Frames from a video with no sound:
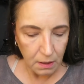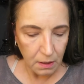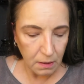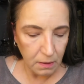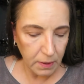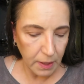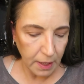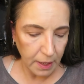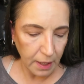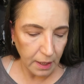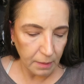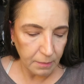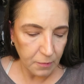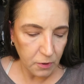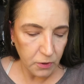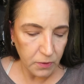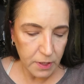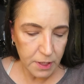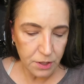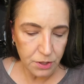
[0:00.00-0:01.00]
Okay, I'm
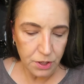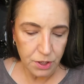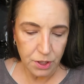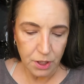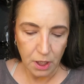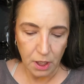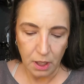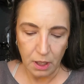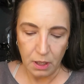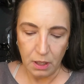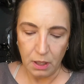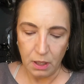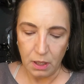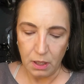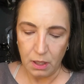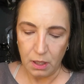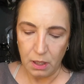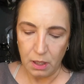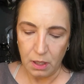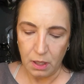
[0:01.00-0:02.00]
going to start,
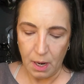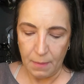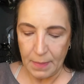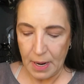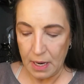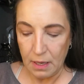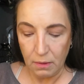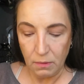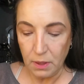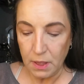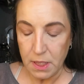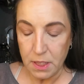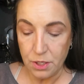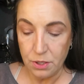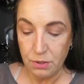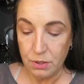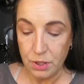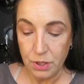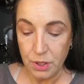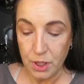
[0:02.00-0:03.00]
I might only
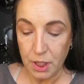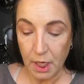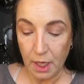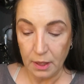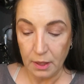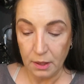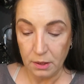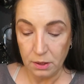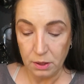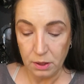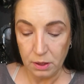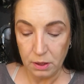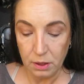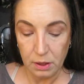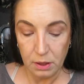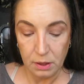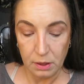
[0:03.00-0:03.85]
do two colors.